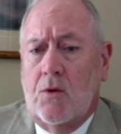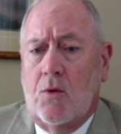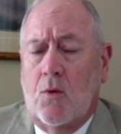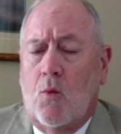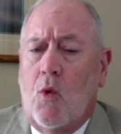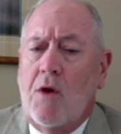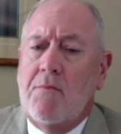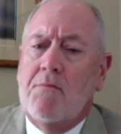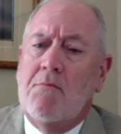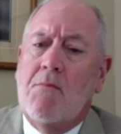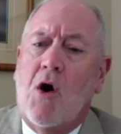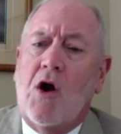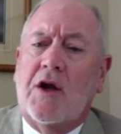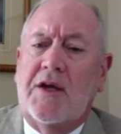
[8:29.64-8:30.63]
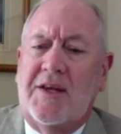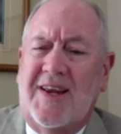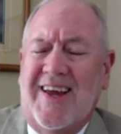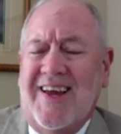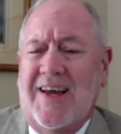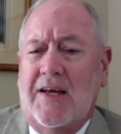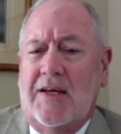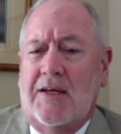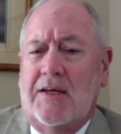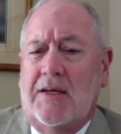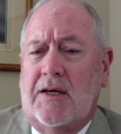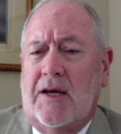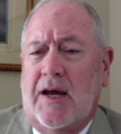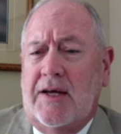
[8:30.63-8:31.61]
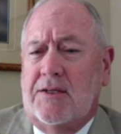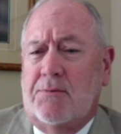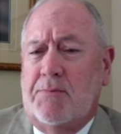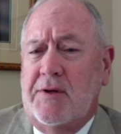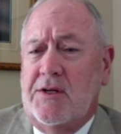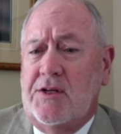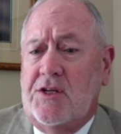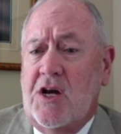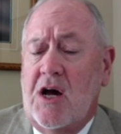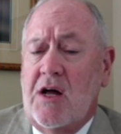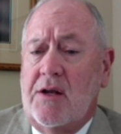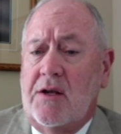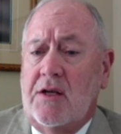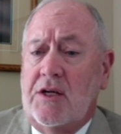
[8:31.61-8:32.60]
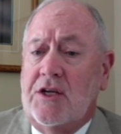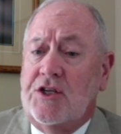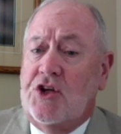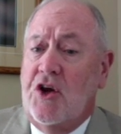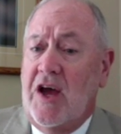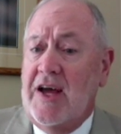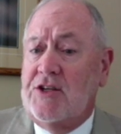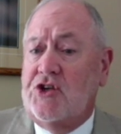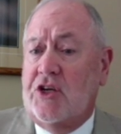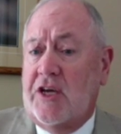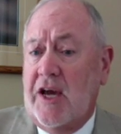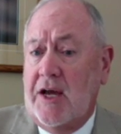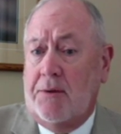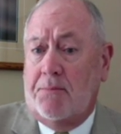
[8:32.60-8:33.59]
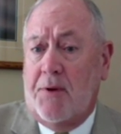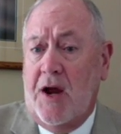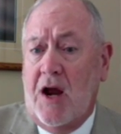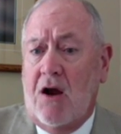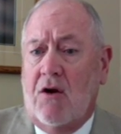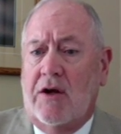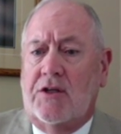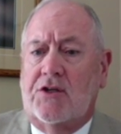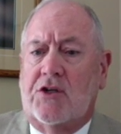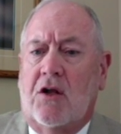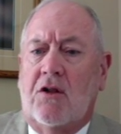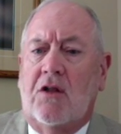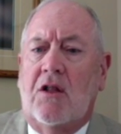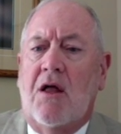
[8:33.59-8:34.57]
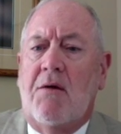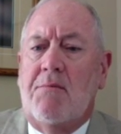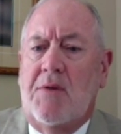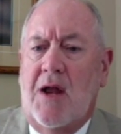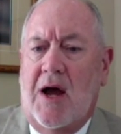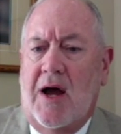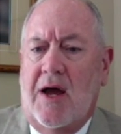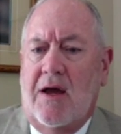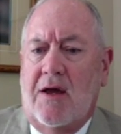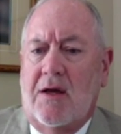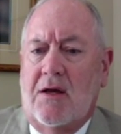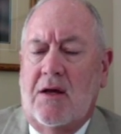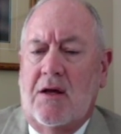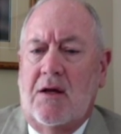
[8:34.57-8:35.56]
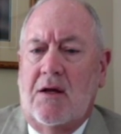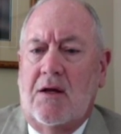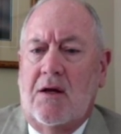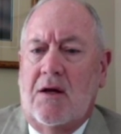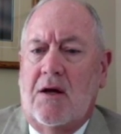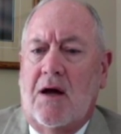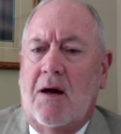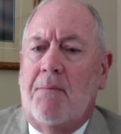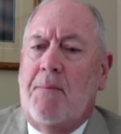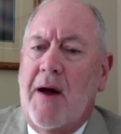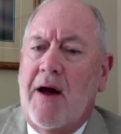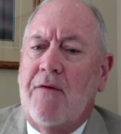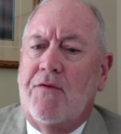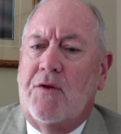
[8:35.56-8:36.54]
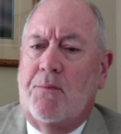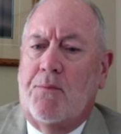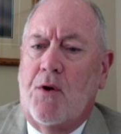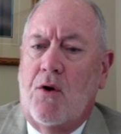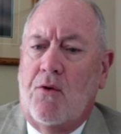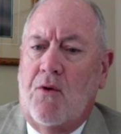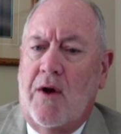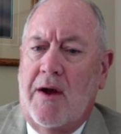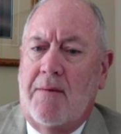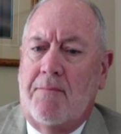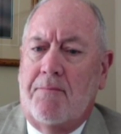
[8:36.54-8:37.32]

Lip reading: What marketing has been done to educate parents, alumni, about the program?